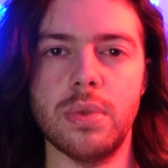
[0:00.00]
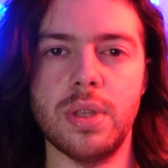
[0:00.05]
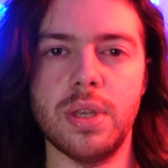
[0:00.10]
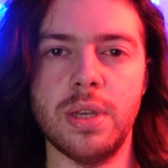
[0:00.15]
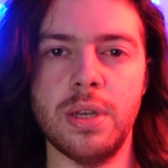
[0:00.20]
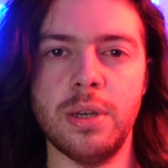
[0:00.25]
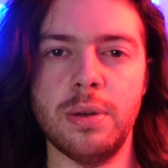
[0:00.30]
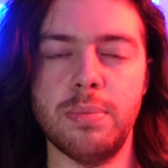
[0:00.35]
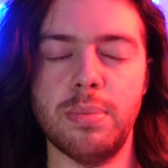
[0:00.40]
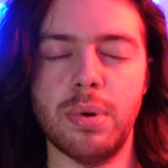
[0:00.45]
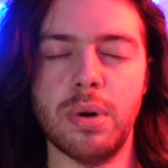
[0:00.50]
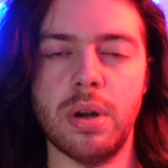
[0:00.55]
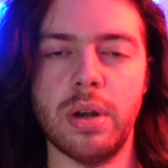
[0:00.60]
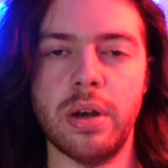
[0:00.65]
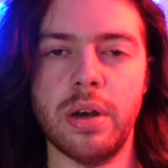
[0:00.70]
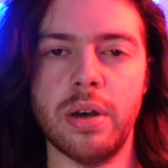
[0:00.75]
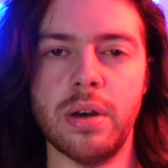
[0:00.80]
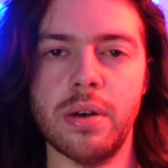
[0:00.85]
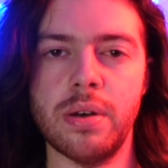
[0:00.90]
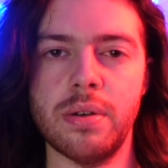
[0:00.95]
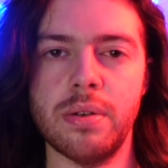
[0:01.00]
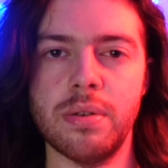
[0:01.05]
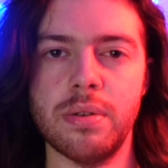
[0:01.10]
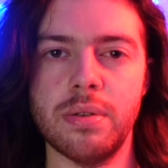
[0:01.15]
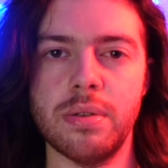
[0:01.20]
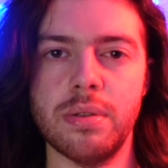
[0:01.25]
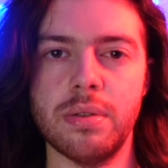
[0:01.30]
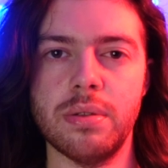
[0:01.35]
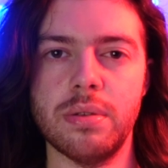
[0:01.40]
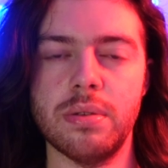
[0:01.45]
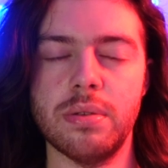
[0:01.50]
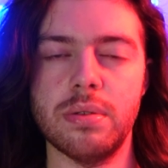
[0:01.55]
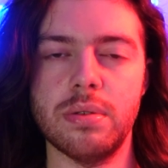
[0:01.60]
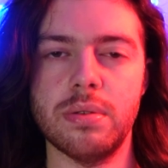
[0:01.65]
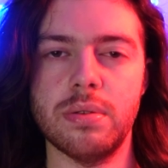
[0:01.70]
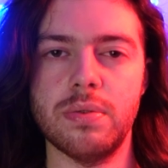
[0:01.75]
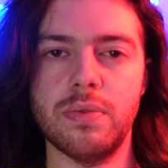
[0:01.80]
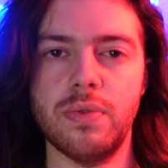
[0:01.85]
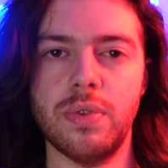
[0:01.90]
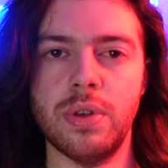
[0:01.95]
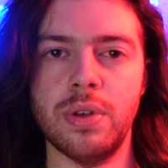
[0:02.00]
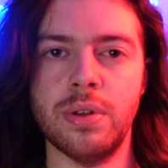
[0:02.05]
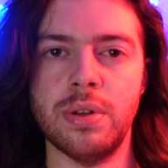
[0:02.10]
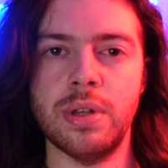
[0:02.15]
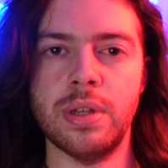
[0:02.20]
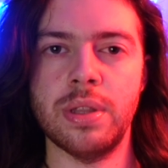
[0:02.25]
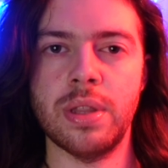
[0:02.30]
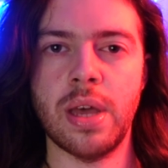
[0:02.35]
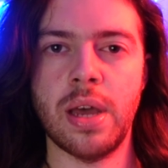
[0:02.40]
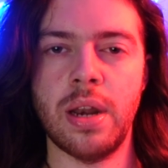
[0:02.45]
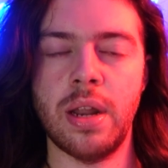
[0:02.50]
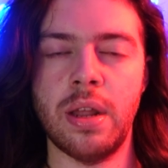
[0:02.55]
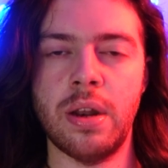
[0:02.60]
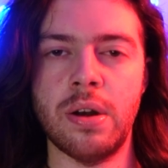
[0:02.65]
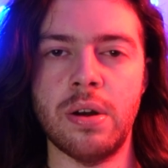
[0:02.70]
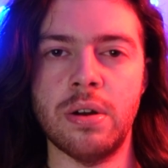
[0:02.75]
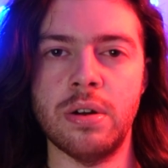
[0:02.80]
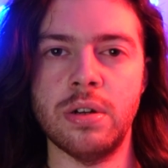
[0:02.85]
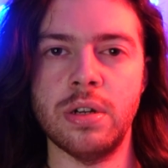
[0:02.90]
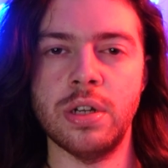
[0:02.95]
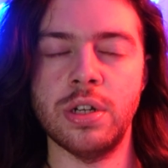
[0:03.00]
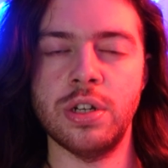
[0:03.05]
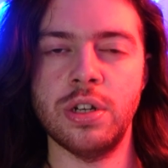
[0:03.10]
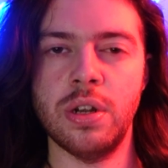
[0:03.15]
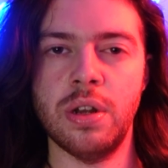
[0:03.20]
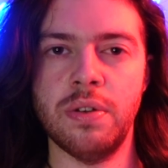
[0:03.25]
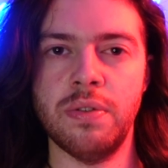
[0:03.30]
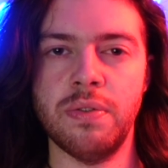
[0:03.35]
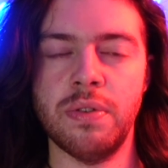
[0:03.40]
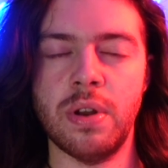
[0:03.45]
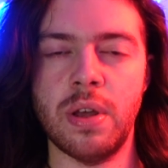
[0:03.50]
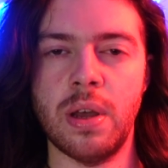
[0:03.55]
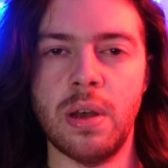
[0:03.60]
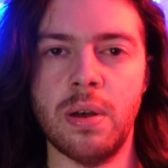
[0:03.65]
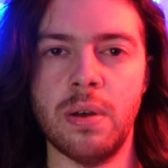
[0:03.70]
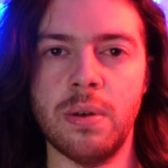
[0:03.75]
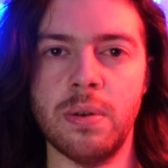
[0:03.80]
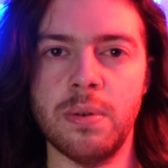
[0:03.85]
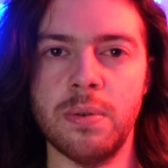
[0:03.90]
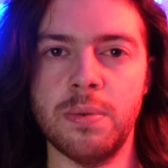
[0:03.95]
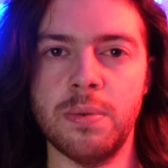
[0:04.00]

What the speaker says: Deep breath, feeling that energy shift now.